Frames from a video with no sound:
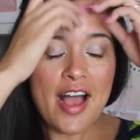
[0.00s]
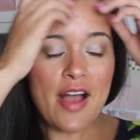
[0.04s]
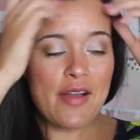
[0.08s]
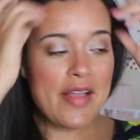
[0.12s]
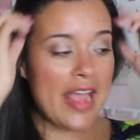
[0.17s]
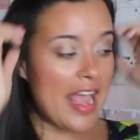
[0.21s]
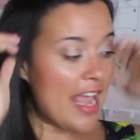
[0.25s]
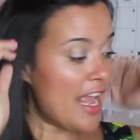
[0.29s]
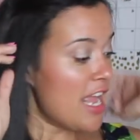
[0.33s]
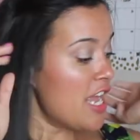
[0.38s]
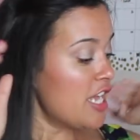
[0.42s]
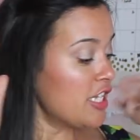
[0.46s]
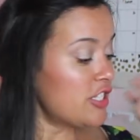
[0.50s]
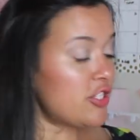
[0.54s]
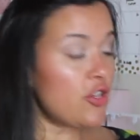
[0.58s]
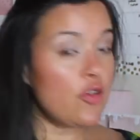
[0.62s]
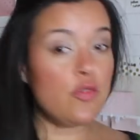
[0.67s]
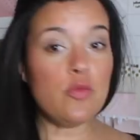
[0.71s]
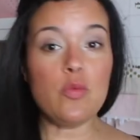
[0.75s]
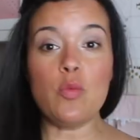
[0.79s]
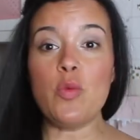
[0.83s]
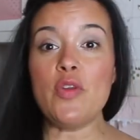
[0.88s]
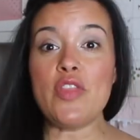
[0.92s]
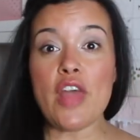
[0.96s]
Okay,
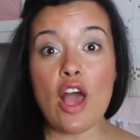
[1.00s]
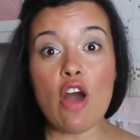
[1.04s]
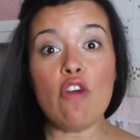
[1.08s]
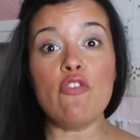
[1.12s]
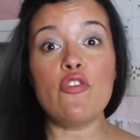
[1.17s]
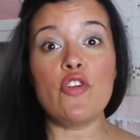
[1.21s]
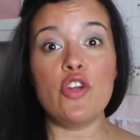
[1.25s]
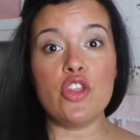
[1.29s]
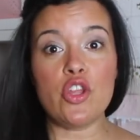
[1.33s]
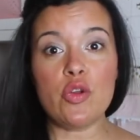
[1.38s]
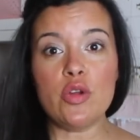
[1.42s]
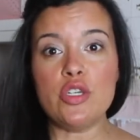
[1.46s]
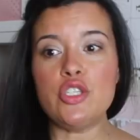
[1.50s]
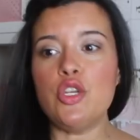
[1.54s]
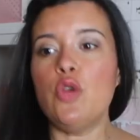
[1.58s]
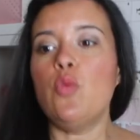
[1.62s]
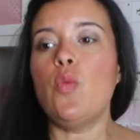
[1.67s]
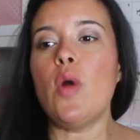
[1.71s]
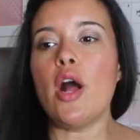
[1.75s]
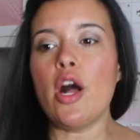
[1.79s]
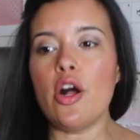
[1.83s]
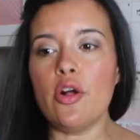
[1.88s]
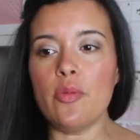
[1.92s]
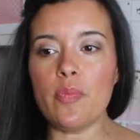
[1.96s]
so without further ado,
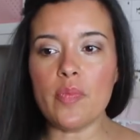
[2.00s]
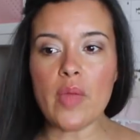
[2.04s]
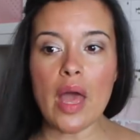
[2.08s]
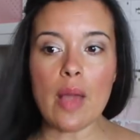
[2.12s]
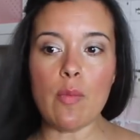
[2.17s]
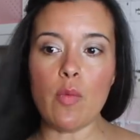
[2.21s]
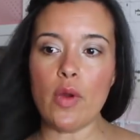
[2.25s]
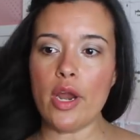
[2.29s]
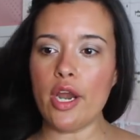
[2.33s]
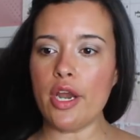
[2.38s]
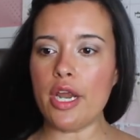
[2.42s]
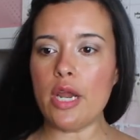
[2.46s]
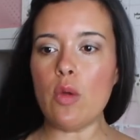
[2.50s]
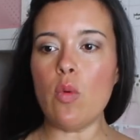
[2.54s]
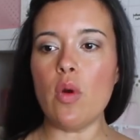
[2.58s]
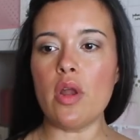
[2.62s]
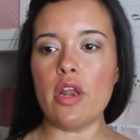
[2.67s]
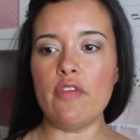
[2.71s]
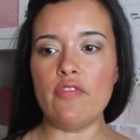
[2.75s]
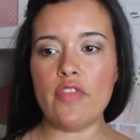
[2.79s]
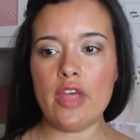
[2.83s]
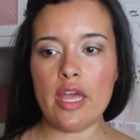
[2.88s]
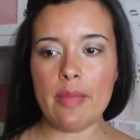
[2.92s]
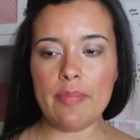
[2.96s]
well, I'm wearing one
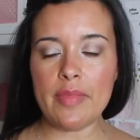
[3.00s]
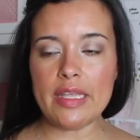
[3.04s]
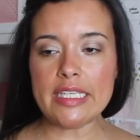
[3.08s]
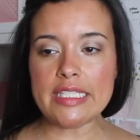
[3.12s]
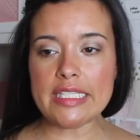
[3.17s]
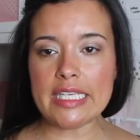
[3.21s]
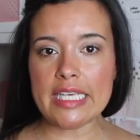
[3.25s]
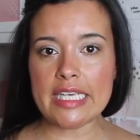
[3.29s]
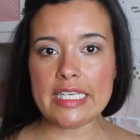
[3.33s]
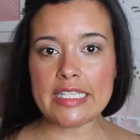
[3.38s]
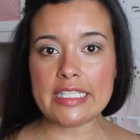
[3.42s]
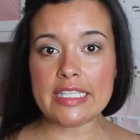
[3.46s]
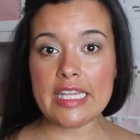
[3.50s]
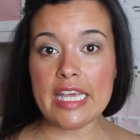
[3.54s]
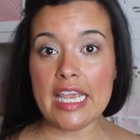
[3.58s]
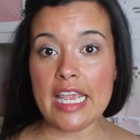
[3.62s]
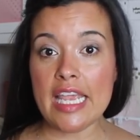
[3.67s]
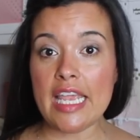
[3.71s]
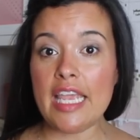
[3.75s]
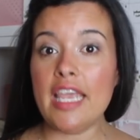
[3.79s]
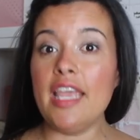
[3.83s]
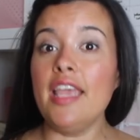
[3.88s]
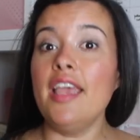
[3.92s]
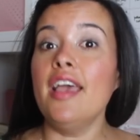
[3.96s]
of them. This is
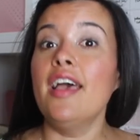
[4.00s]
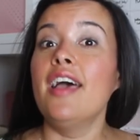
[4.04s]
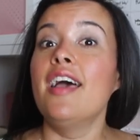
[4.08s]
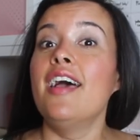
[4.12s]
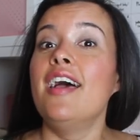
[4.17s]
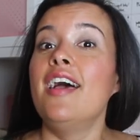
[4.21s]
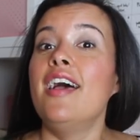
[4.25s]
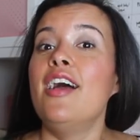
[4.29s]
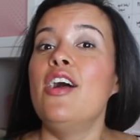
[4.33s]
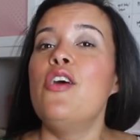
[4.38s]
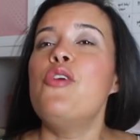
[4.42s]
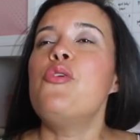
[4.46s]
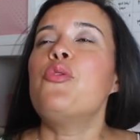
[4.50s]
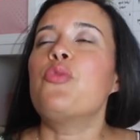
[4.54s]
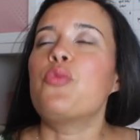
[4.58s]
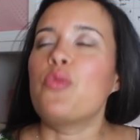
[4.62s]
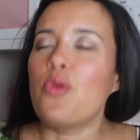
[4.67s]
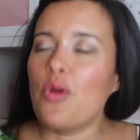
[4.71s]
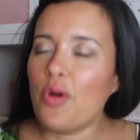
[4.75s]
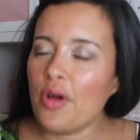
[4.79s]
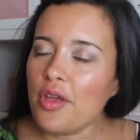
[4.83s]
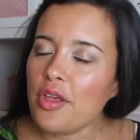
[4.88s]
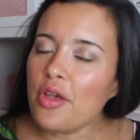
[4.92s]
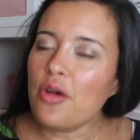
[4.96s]
the
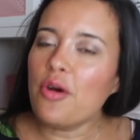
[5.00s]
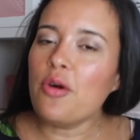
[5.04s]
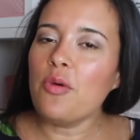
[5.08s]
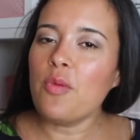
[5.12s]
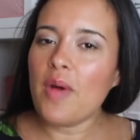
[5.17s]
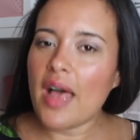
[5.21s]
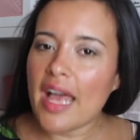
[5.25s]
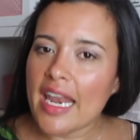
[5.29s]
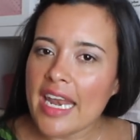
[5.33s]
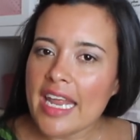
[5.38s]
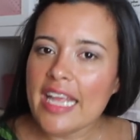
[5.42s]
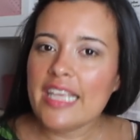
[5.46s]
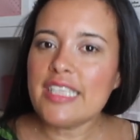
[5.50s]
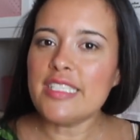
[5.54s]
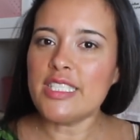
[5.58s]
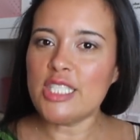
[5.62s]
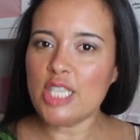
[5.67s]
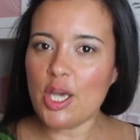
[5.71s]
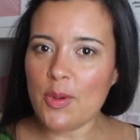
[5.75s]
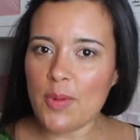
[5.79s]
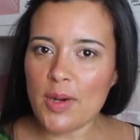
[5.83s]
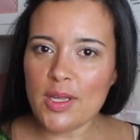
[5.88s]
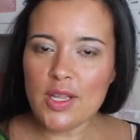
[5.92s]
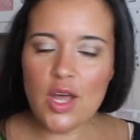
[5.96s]
Royal Wedding
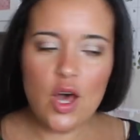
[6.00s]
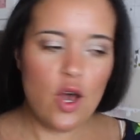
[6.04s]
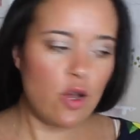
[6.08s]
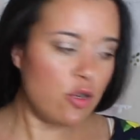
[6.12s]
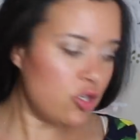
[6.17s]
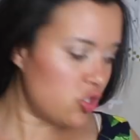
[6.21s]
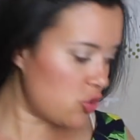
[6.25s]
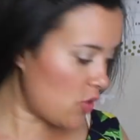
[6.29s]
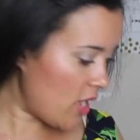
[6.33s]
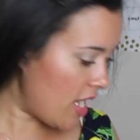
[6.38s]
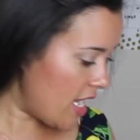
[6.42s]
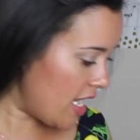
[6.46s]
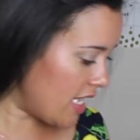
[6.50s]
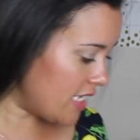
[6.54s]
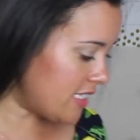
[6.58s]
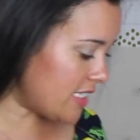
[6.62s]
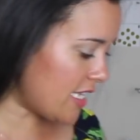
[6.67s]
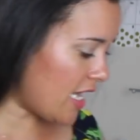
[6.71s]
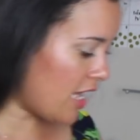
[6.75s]
Sew Along dress.